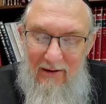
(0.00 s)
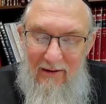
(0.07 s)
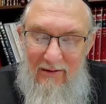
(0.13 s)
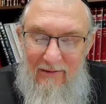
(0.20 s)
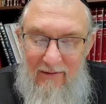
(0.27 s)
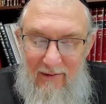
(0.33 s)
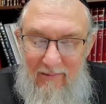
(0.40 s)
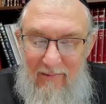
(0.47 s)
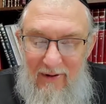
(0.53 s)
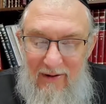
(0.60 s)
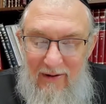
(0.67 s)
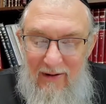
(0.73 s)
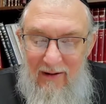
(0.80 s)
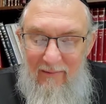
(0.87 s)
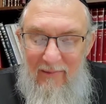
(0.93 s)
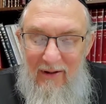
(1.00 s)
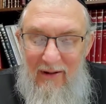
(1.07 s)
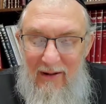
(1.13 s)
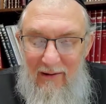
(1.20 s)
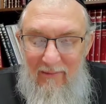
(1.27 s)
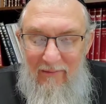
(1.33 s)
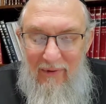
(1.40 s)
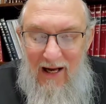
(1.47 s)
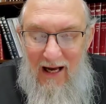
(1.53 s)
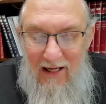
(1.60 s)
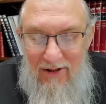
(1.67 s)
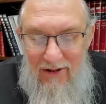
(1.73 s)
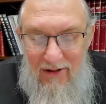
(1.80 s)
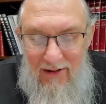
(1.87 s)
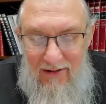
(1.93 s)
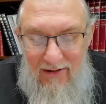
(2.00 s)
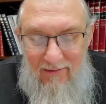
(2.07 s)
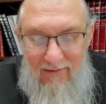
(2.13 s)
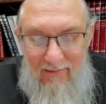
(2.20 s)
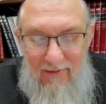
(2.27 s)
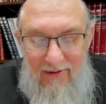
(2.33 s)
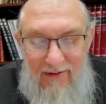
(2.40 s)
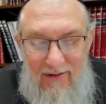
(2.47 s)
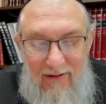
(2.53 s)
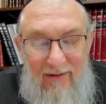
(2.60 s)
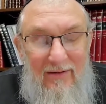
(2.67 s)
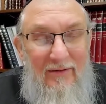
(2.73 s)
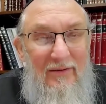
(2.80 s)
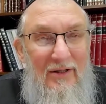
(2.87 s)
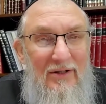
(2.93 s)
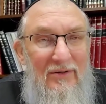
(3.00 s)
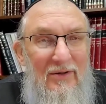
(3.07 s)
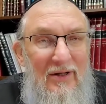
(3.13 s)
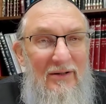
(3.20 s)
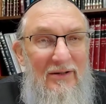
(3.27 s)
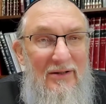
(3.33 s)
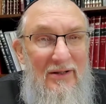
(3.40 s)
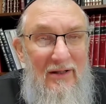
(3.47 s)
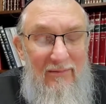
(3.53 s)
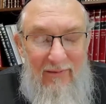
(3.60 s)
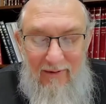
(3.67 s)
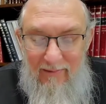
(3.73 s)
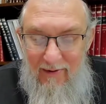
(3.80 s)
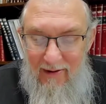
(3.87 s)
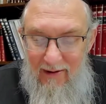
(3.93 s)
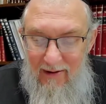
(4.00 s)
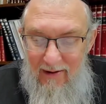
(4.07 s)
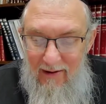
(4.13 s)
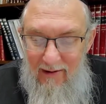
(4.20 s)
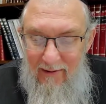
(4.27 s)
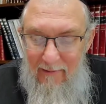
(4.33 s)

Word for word: To Rabbi Yamin Pashkiz and Rabbi Israel Zilberberg,